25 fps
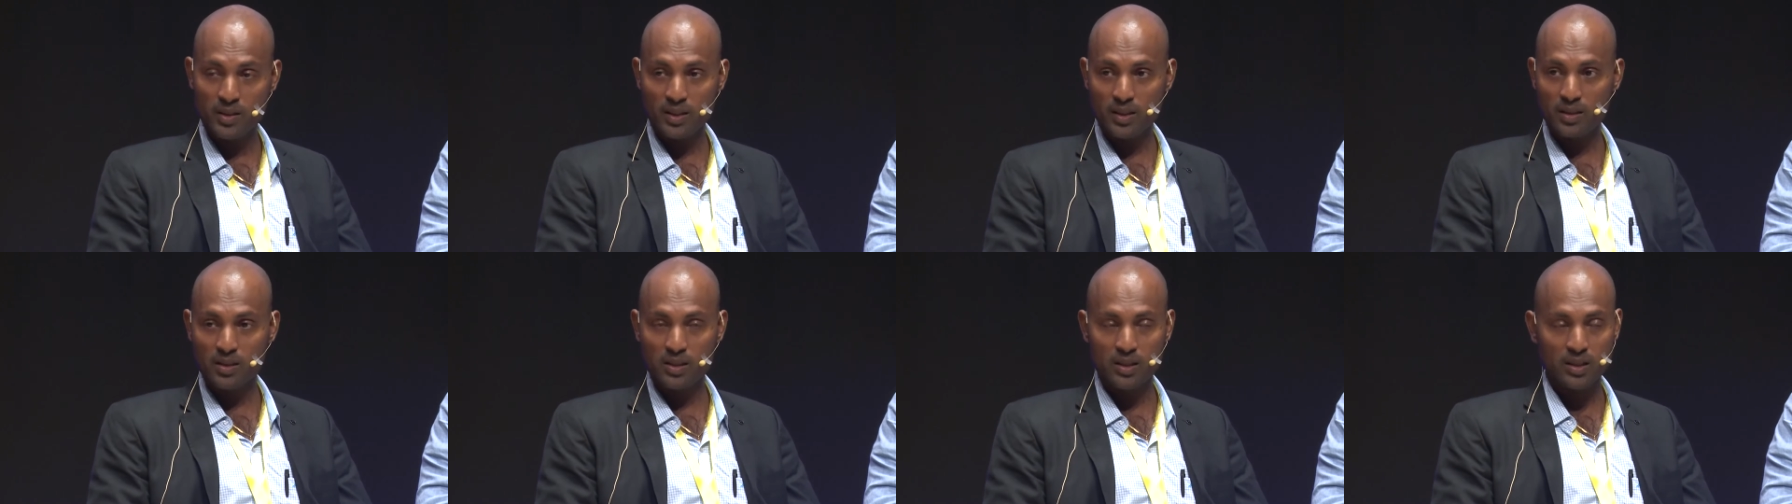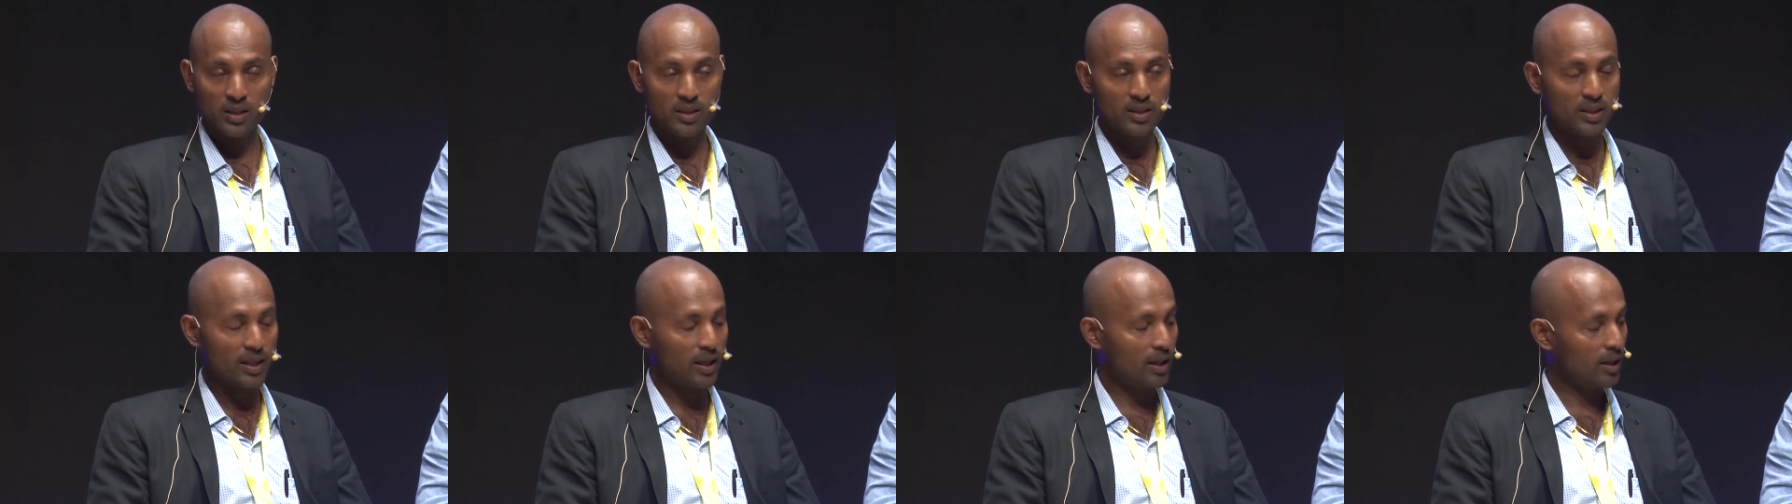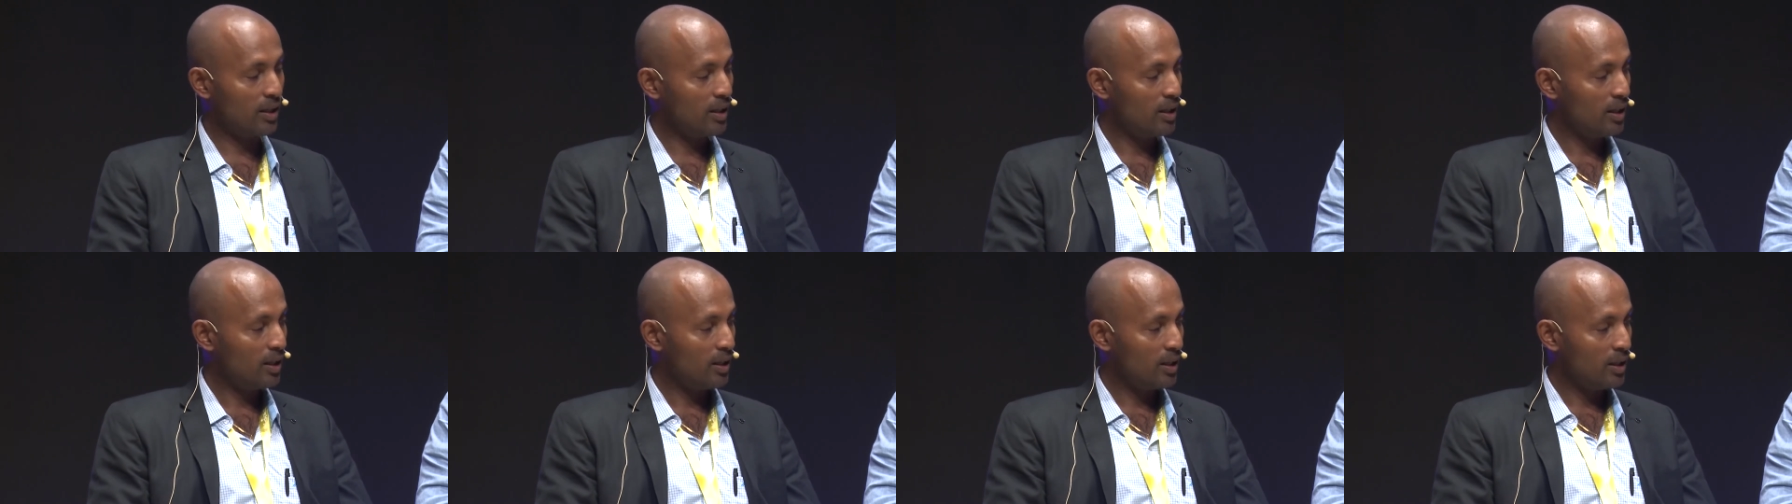and she said,
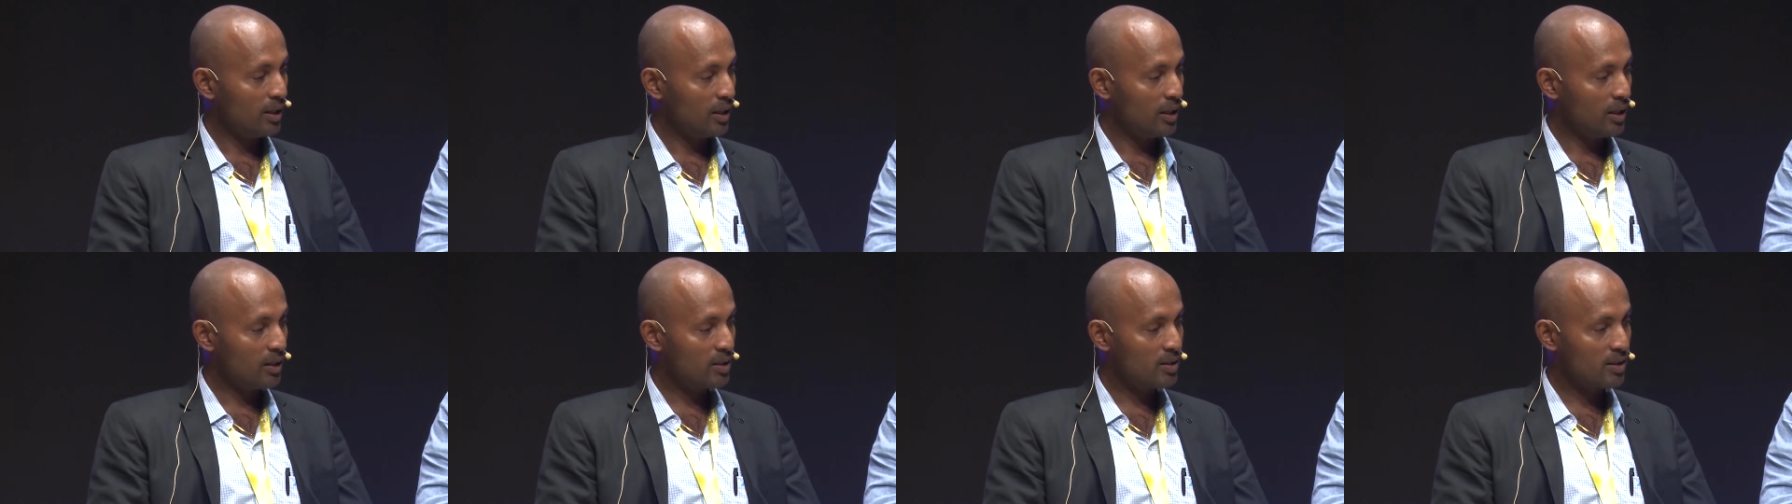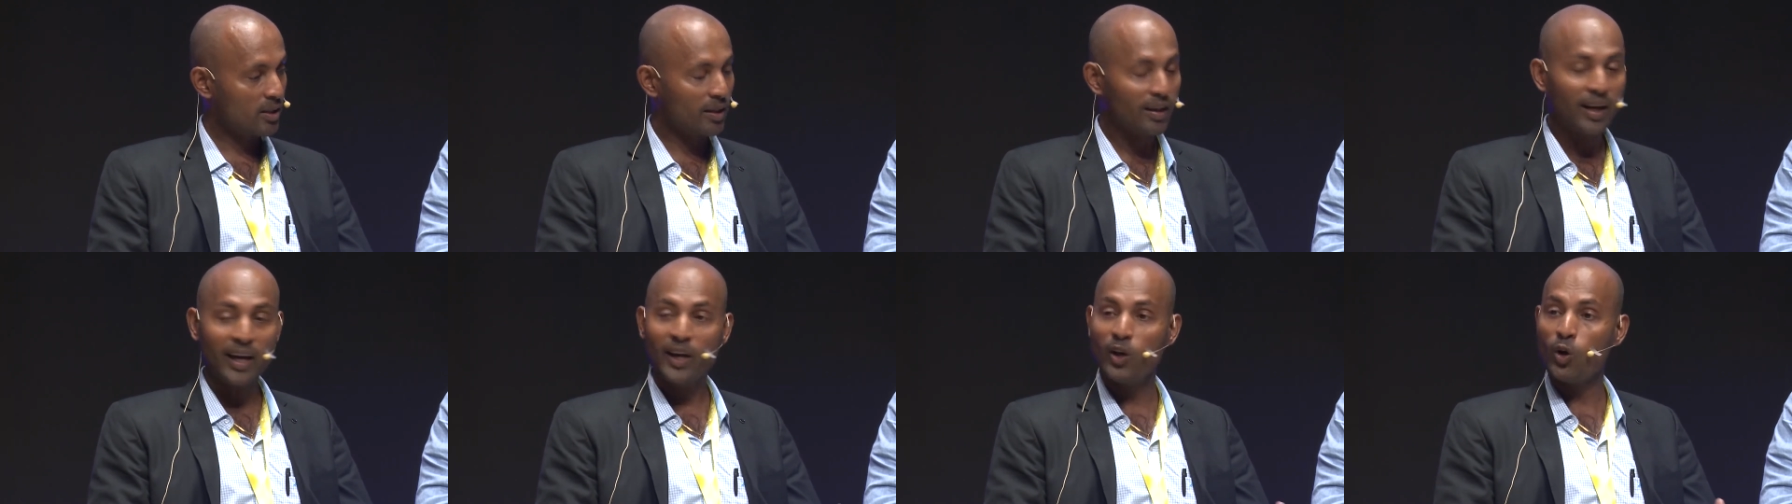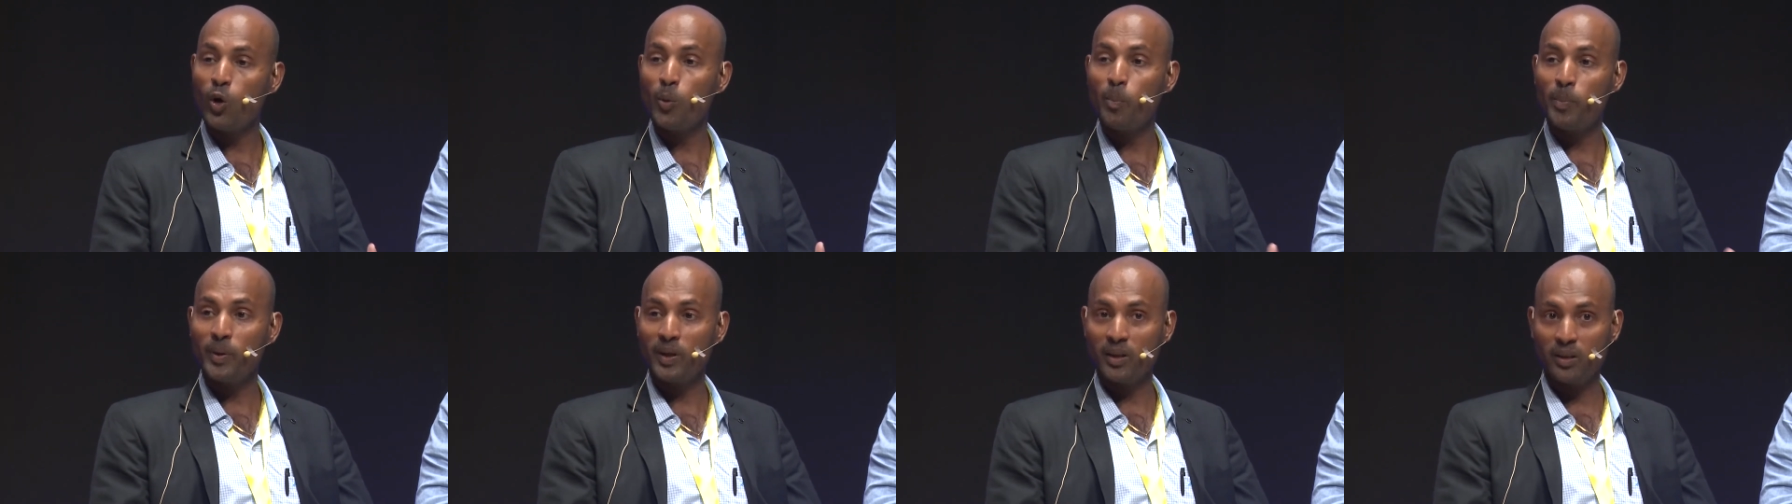it's an
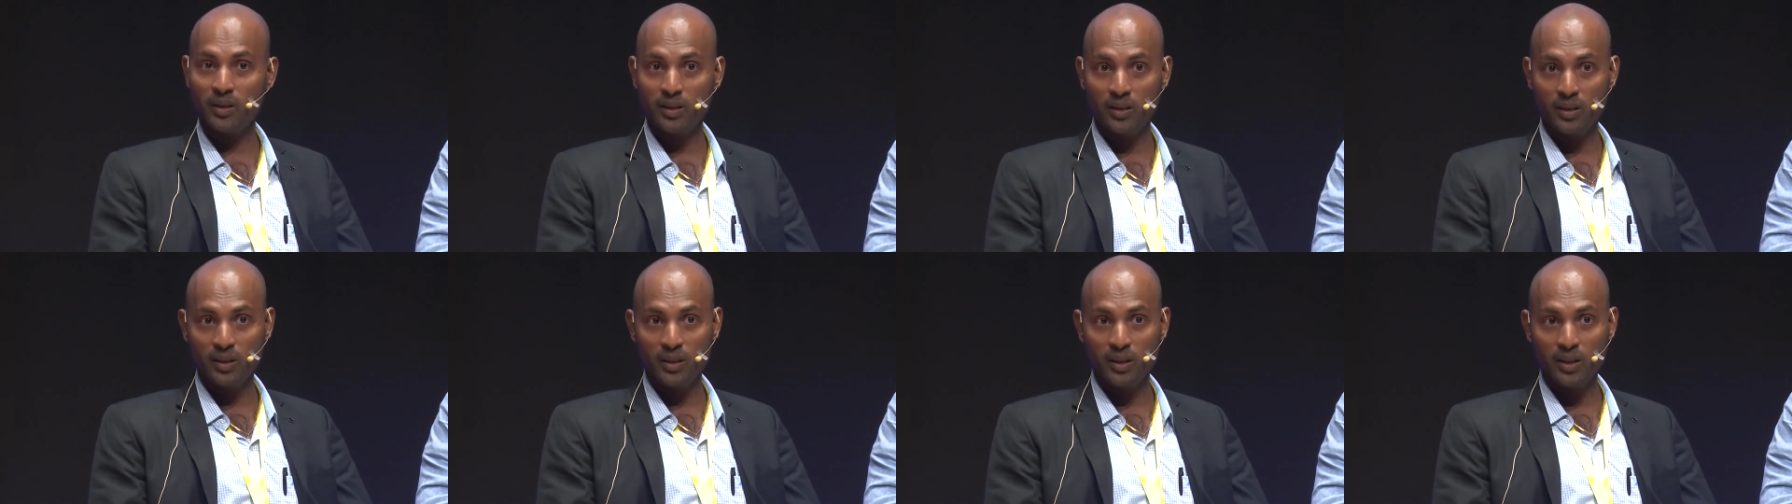eye-opener.